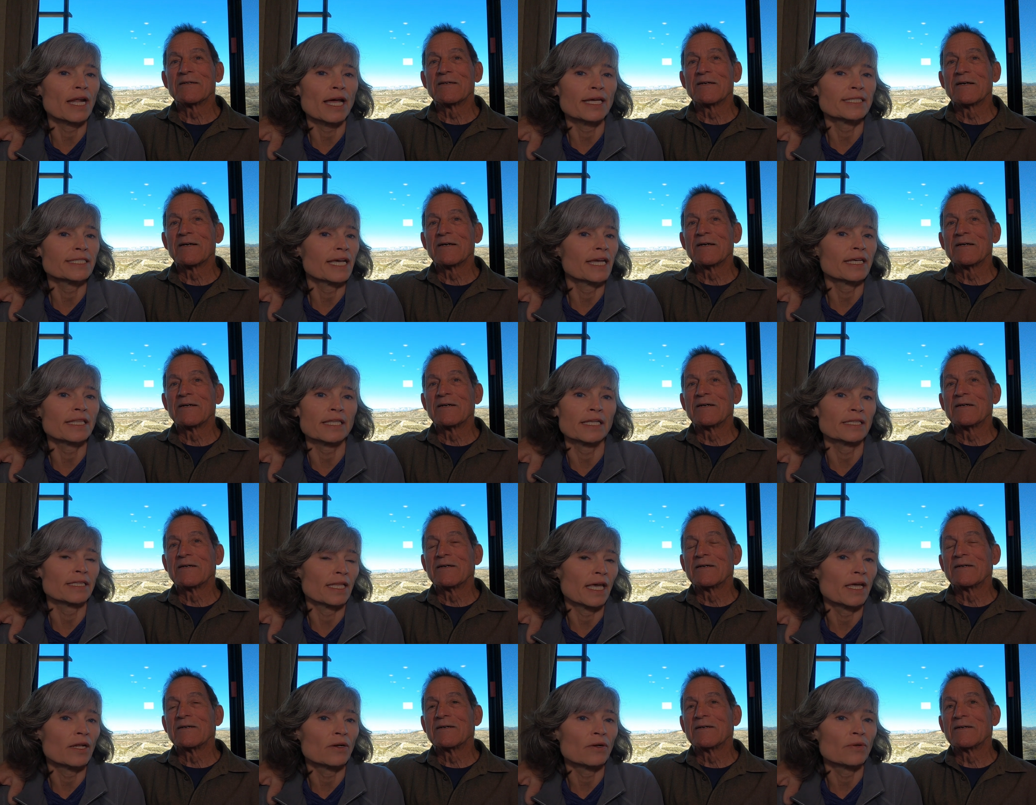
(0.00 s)
Speaker 1: that I take
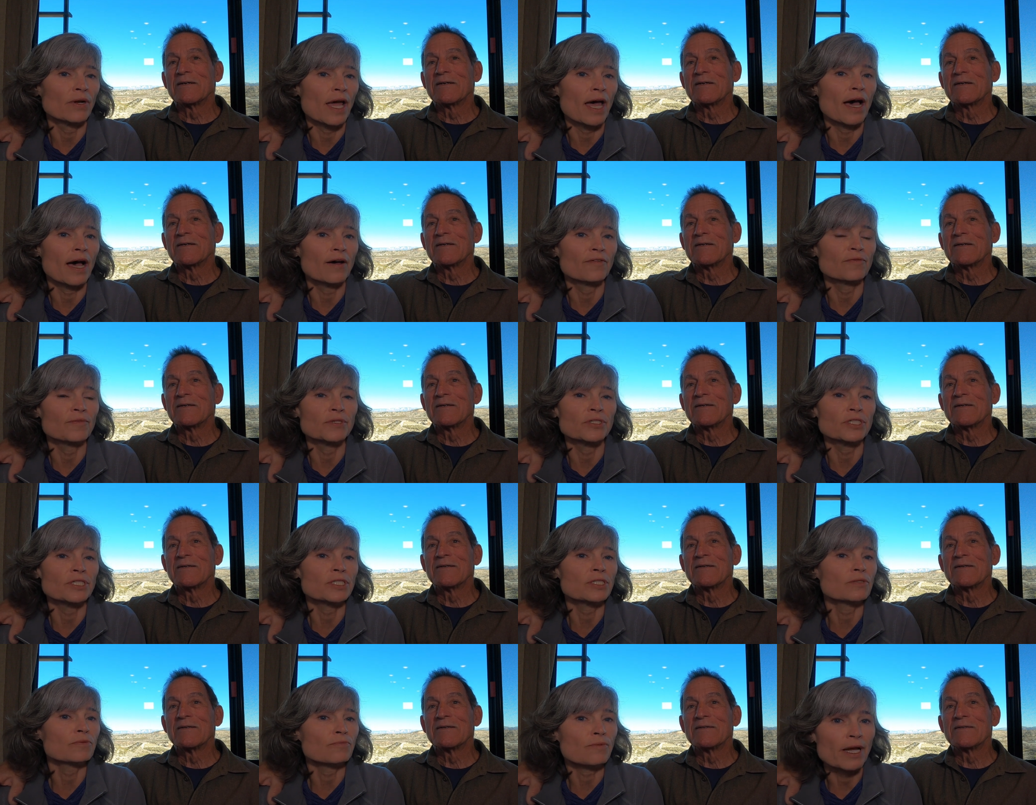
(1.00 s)
that they don't have, but
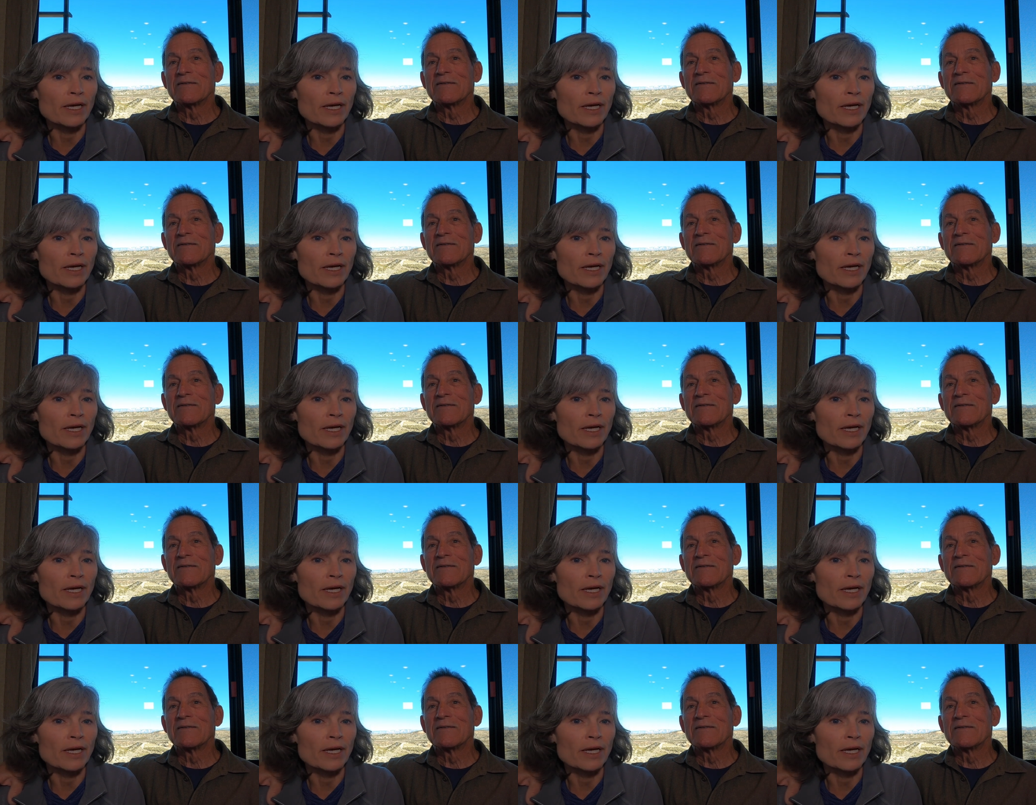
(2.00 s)
just the